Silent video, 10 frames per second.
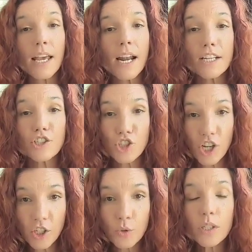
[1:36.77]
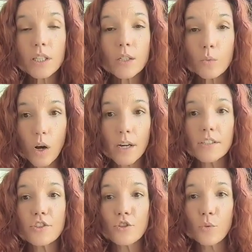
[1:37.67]
And I genuinely
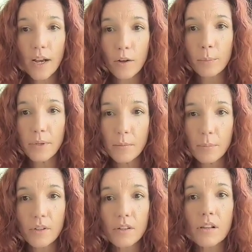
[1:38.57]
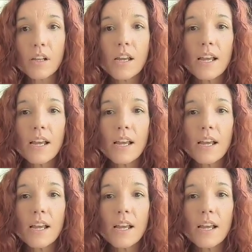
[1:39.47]
wanted to help people.